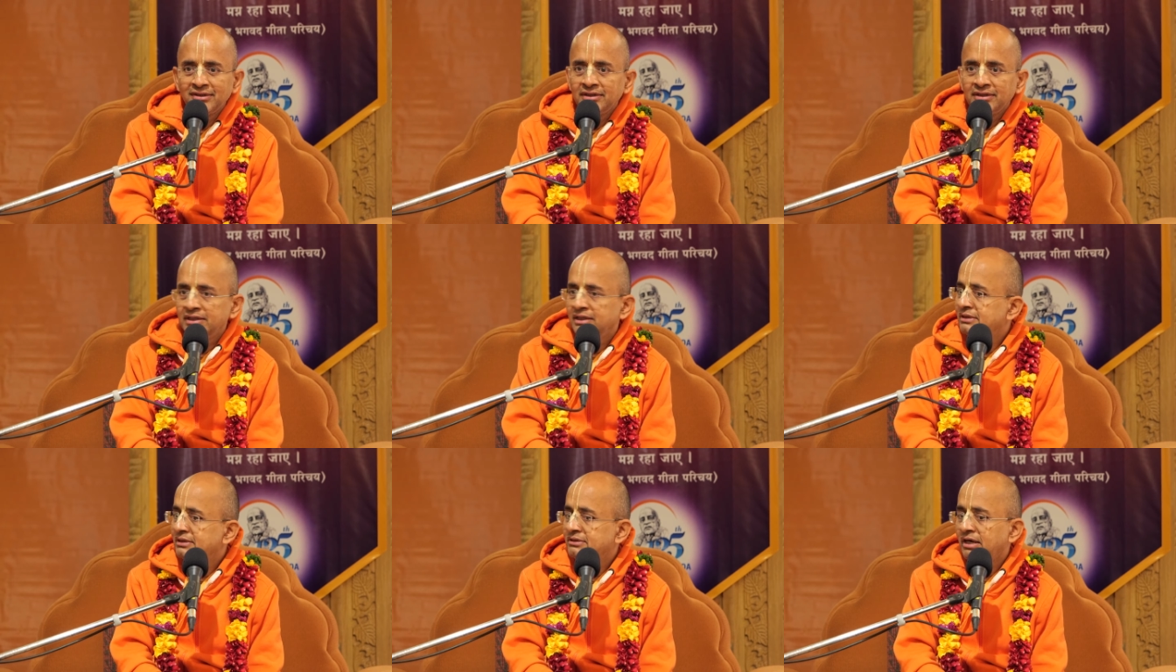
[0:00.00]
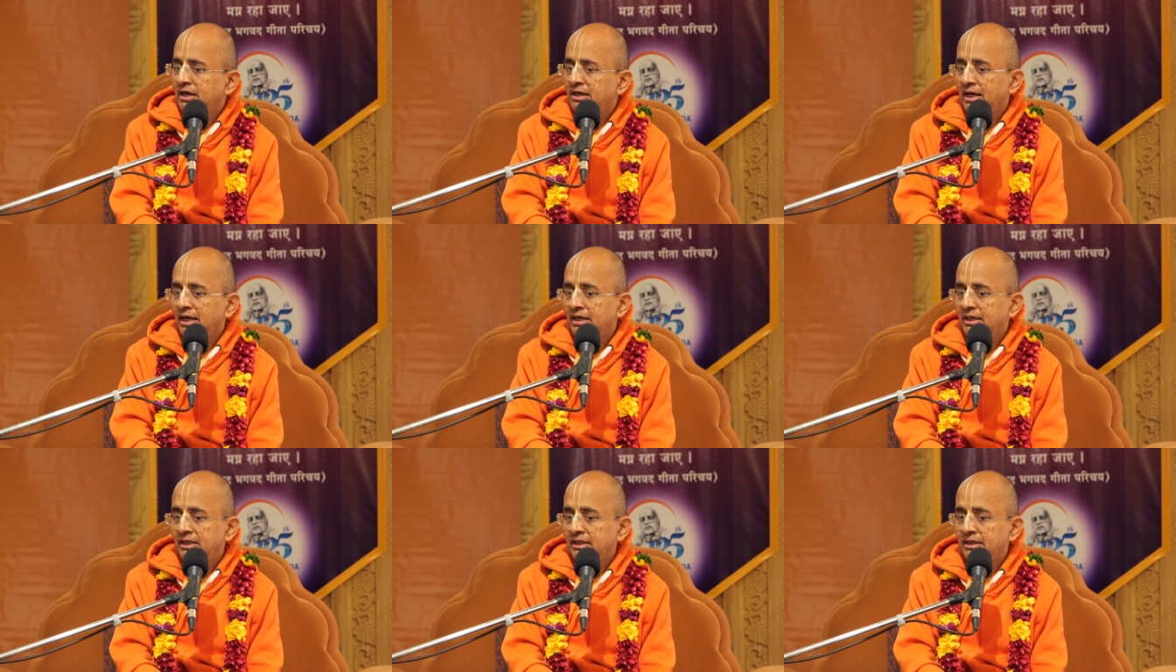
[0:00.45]
He is
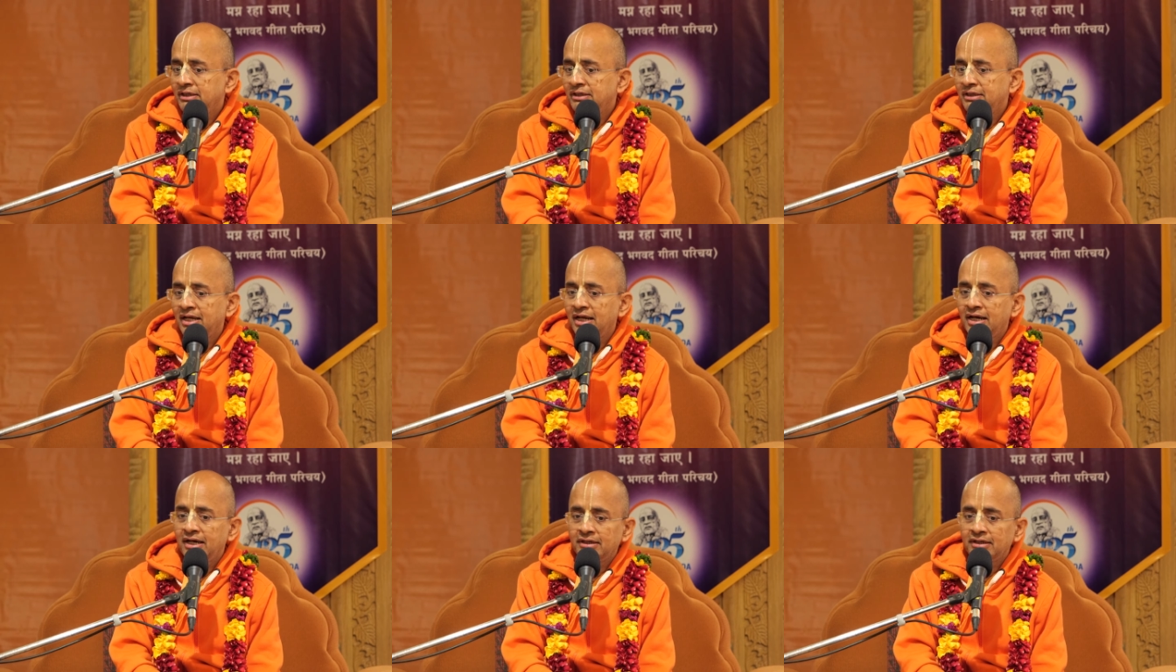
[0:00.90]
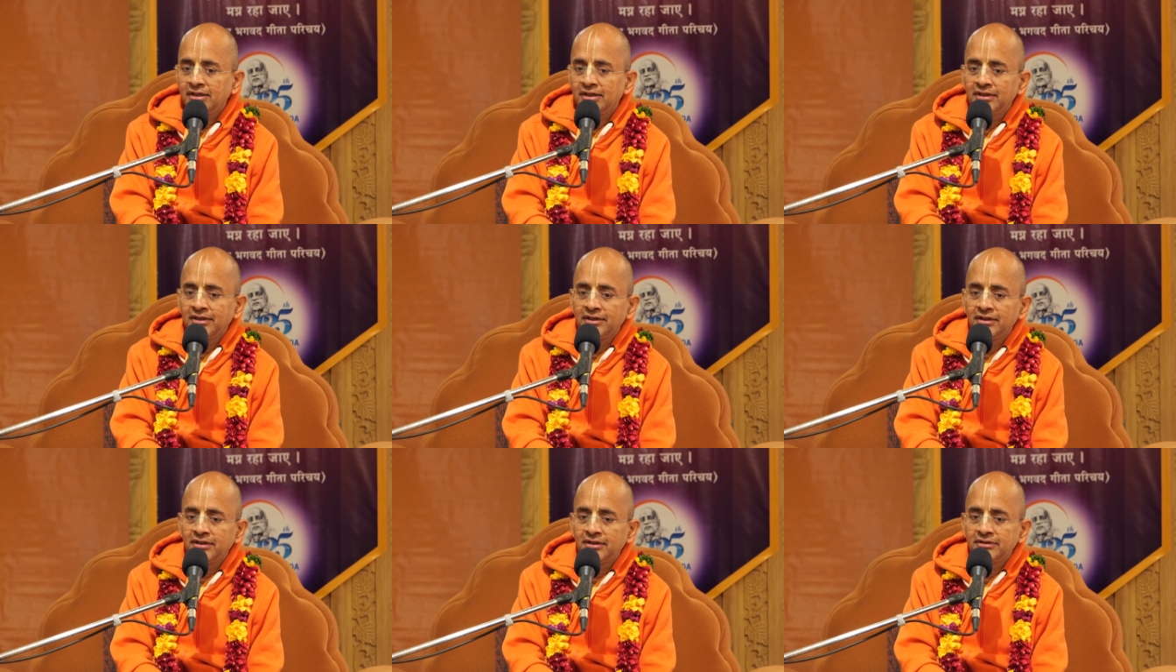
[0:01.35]
not writing
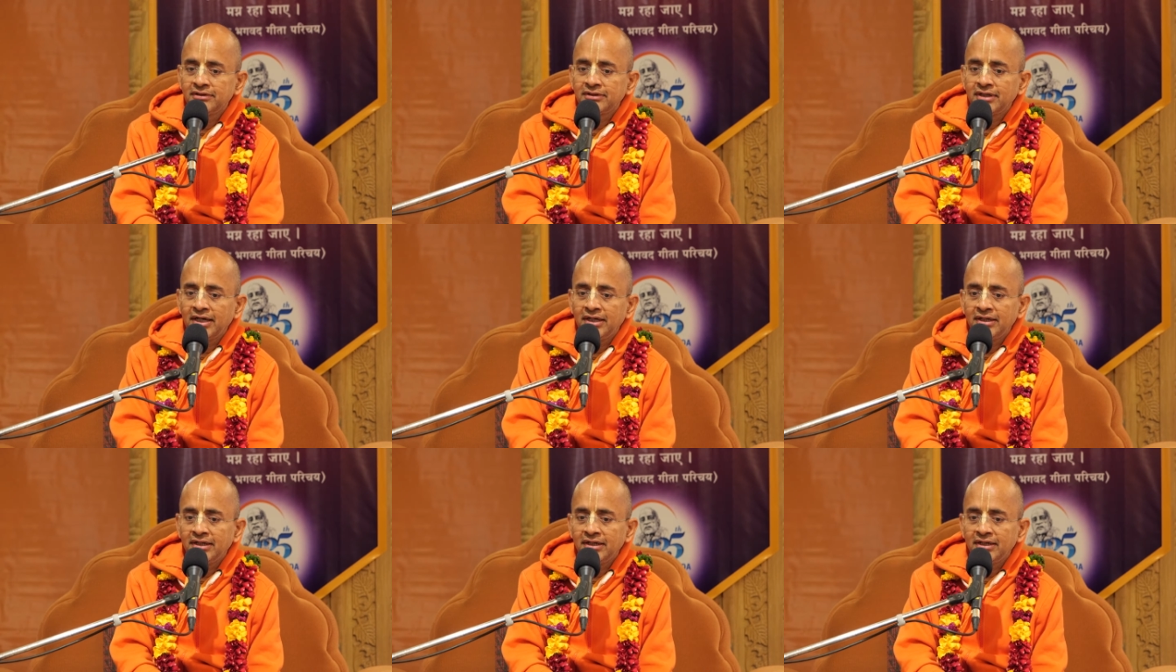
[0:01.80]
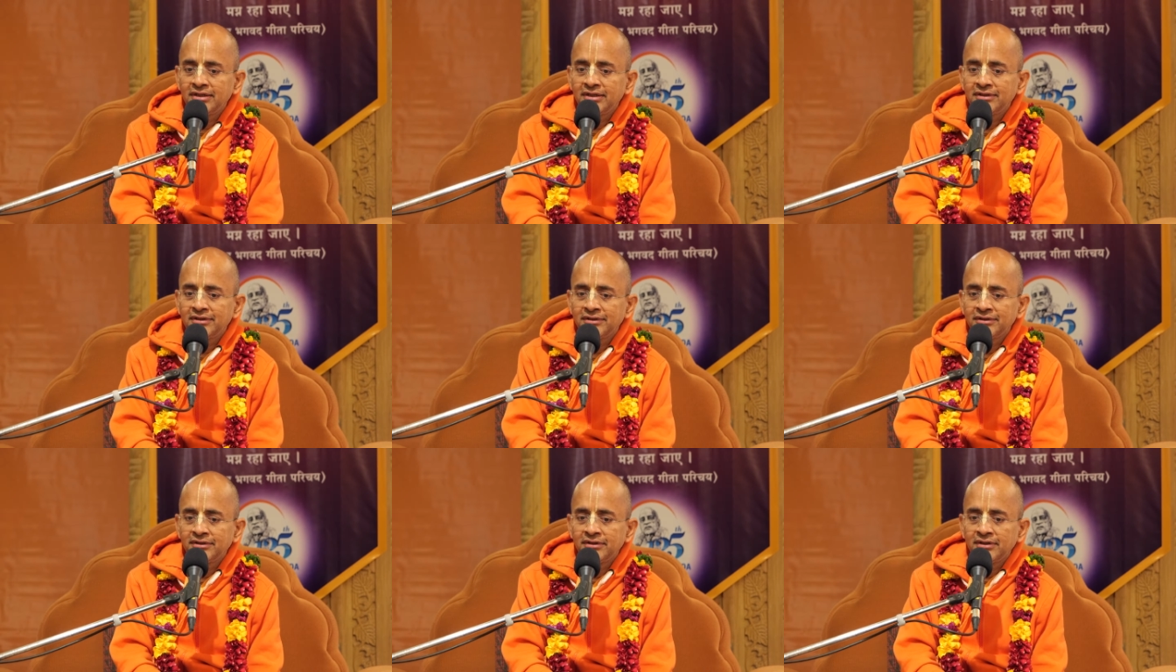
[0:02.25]
indirectly, he is writing
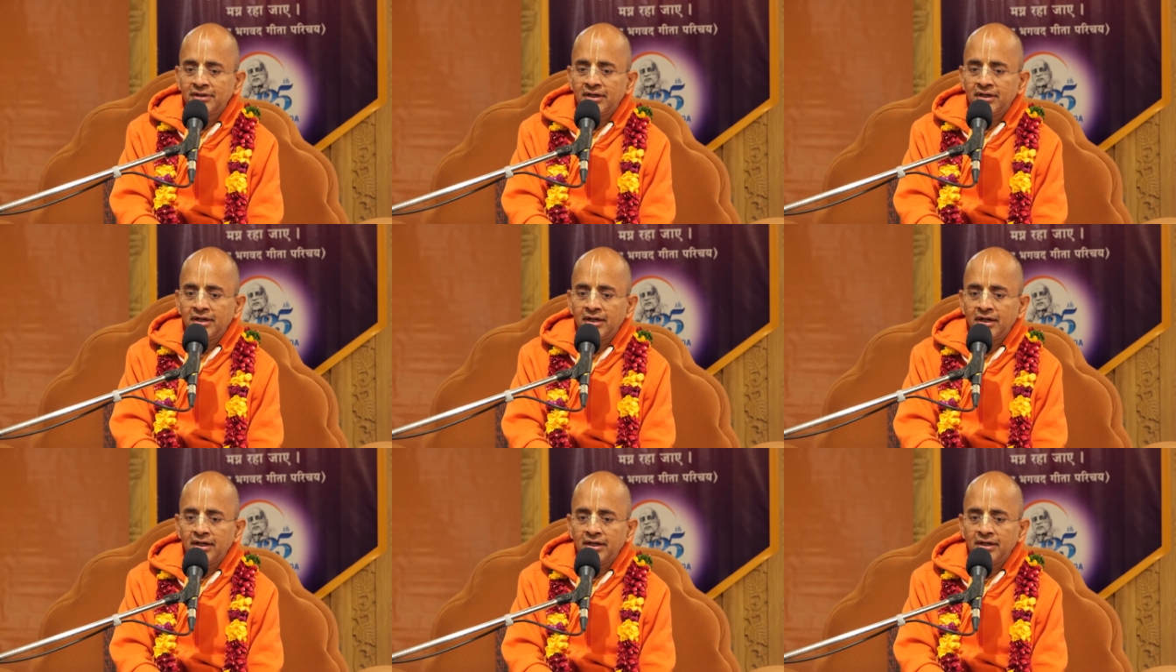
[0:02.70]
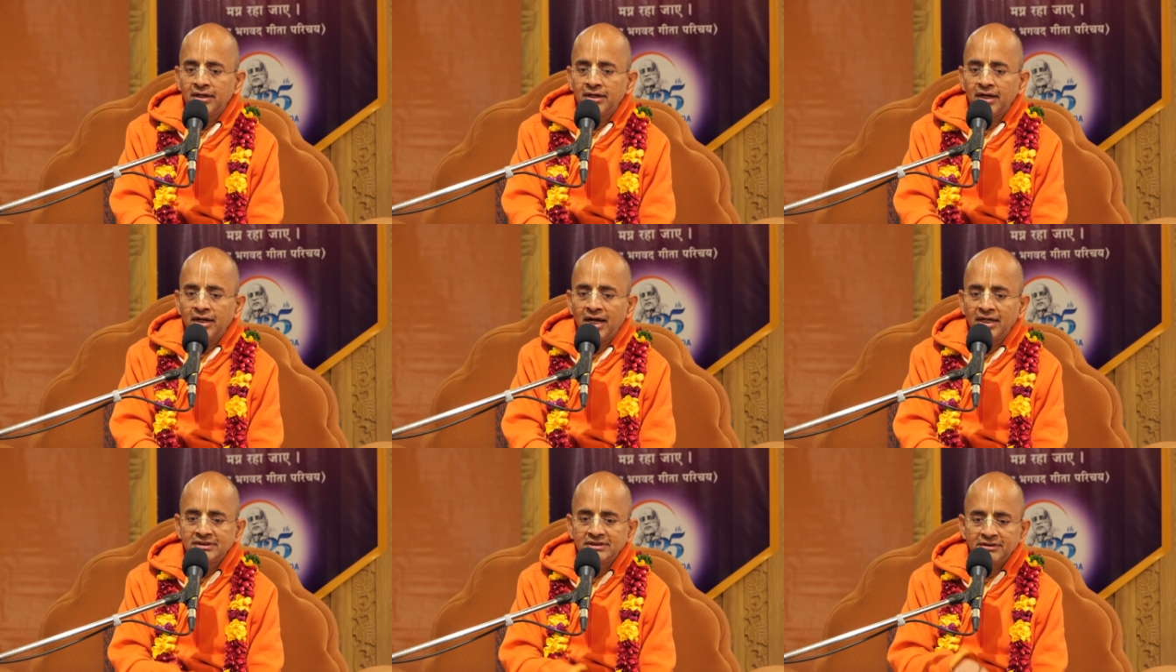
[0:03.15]
it
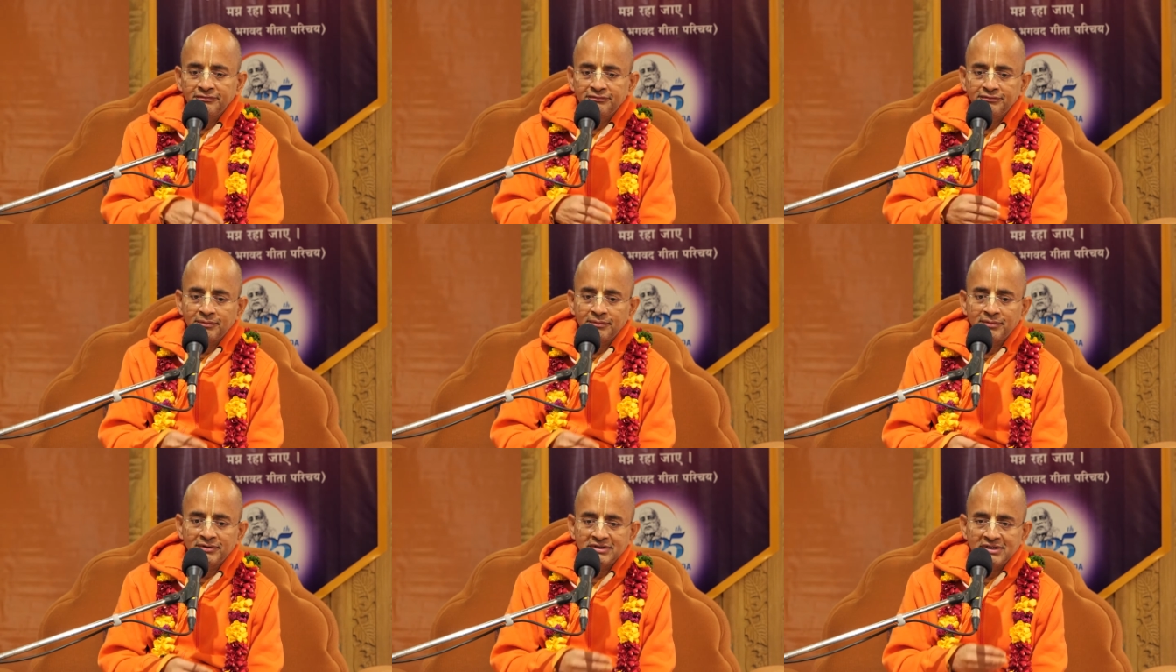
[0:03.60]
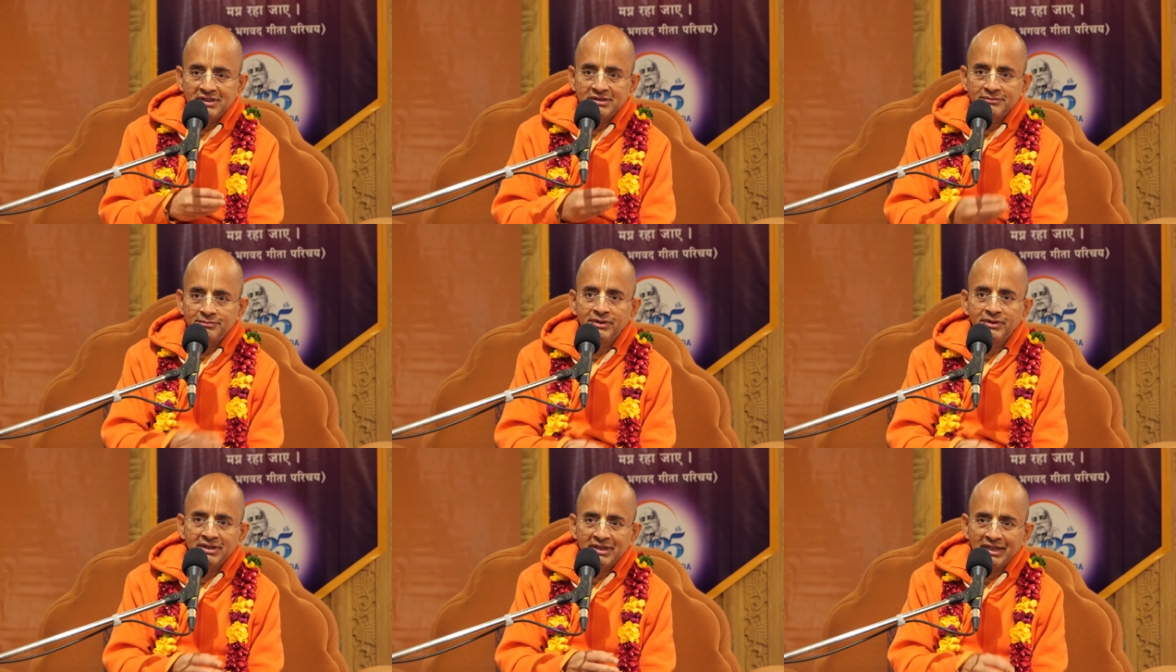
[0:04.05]
as if the person
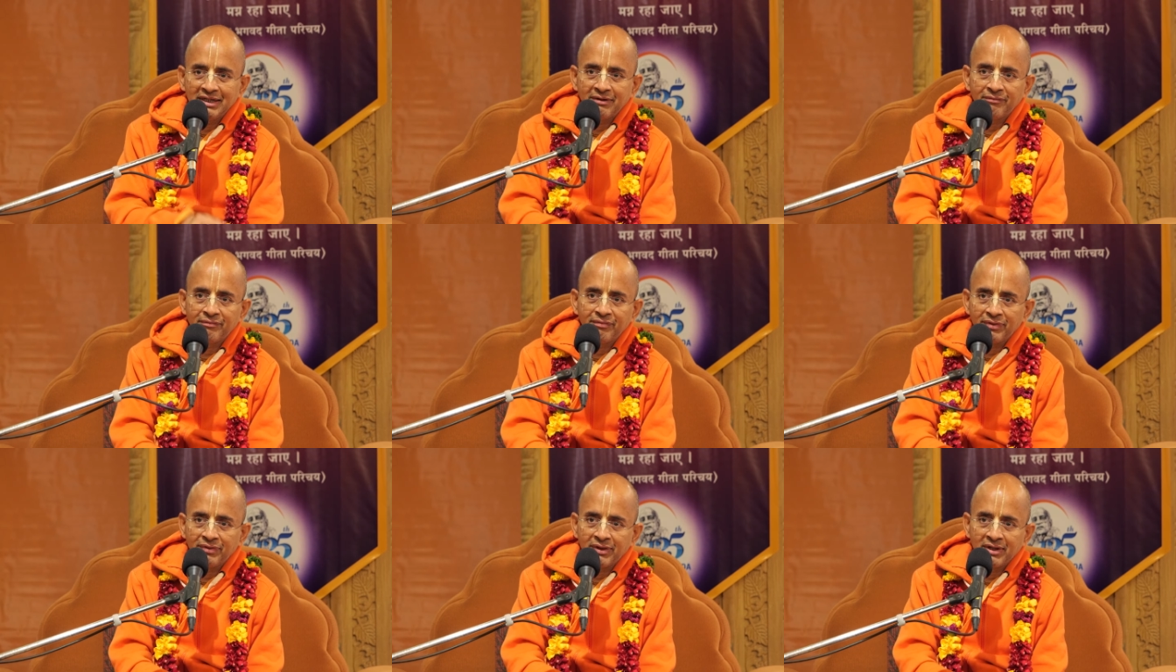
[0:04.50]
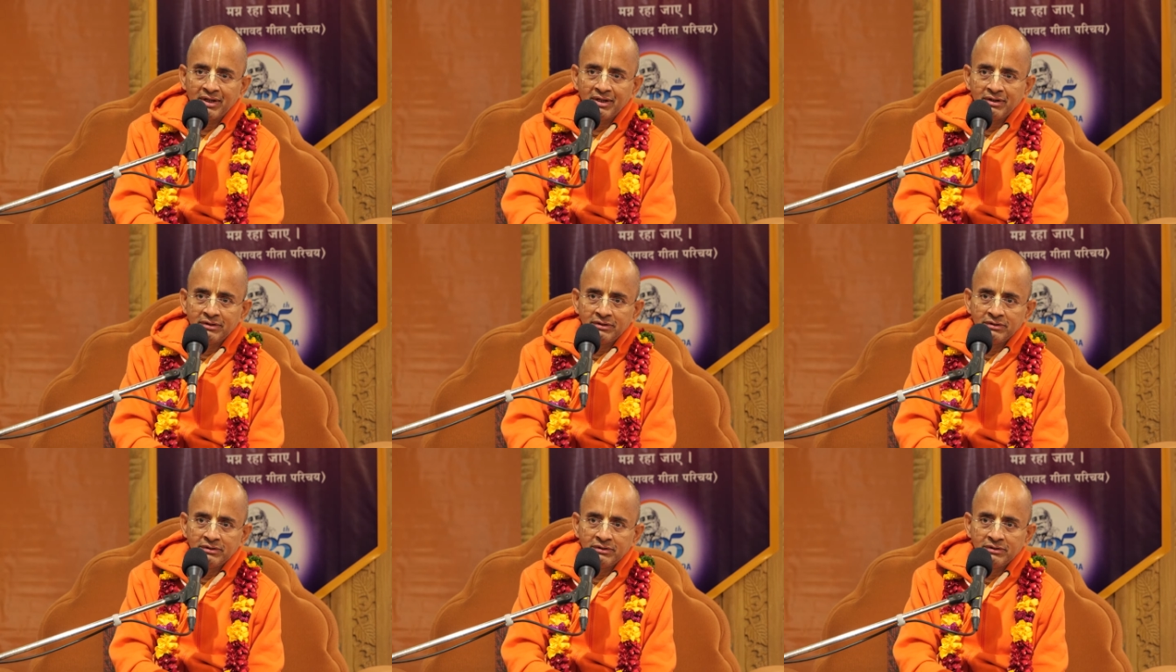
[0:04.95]
is speaking.